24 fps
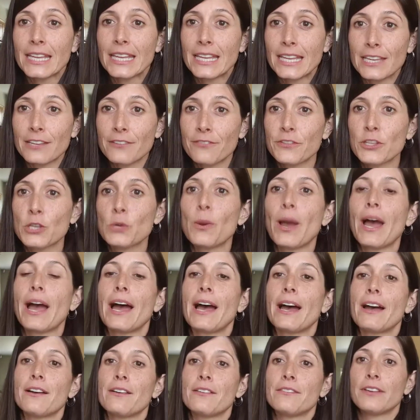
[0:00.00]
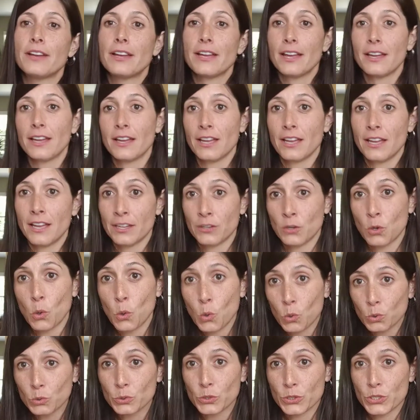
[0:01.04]
If you have an
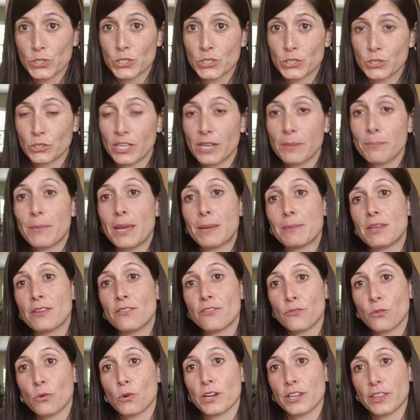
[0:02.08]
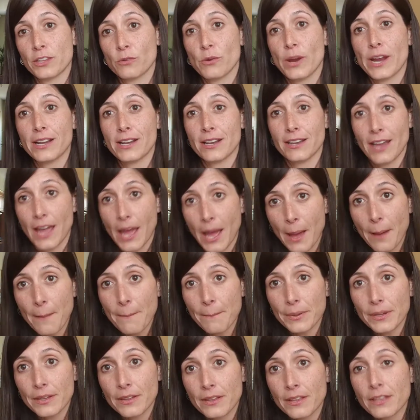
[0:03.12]
older student, maybe 4th grade and
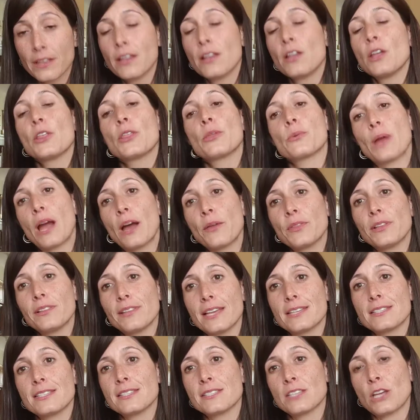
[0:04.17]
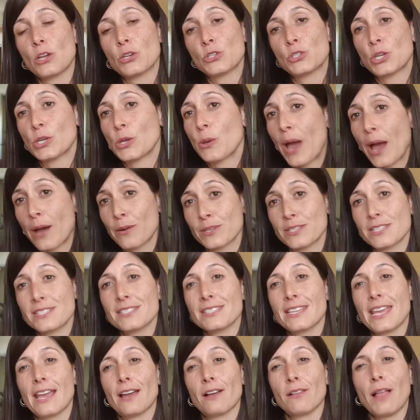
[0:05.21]
up, throughout the lessons, I'll show you how to
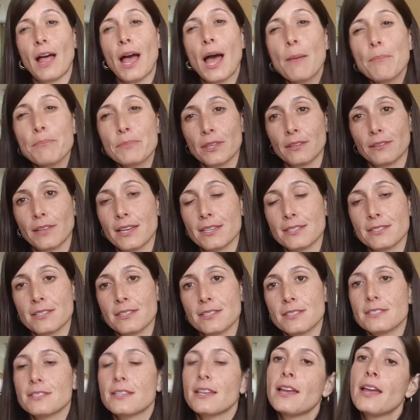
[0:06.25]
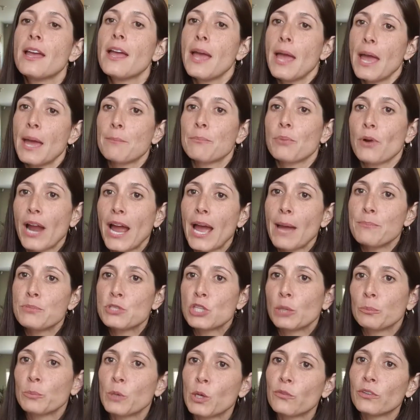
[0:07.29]
scale up the lessons, and perhaps
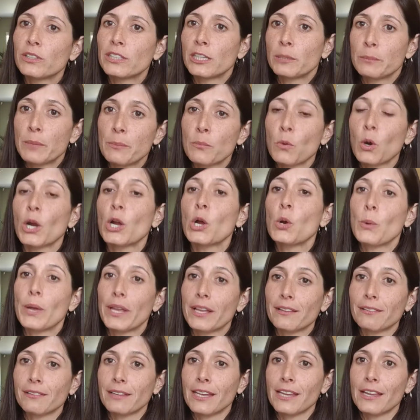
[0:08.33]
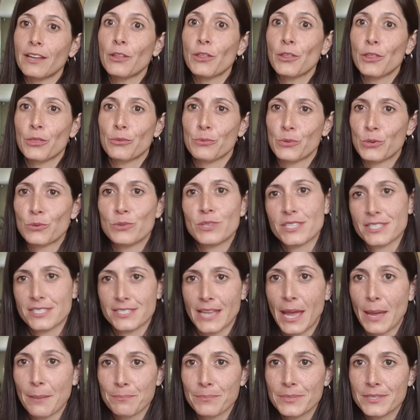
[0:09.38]
you'll move a little bit more quickly through the
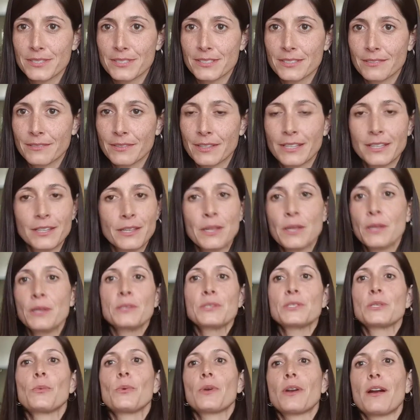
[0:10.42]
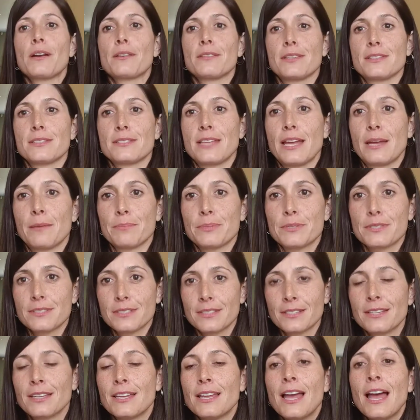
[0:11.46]
steps. So what are the steps?
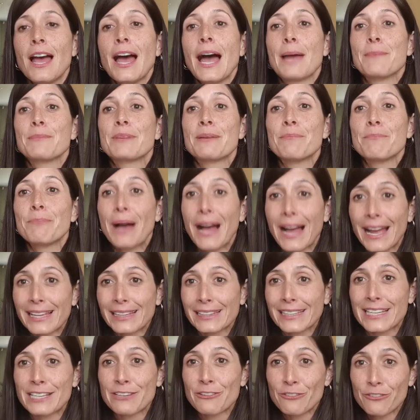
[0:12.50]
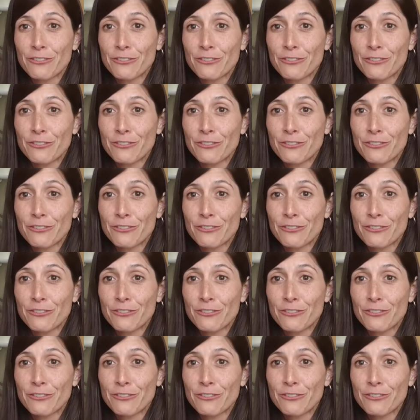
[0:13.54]
I'm compiling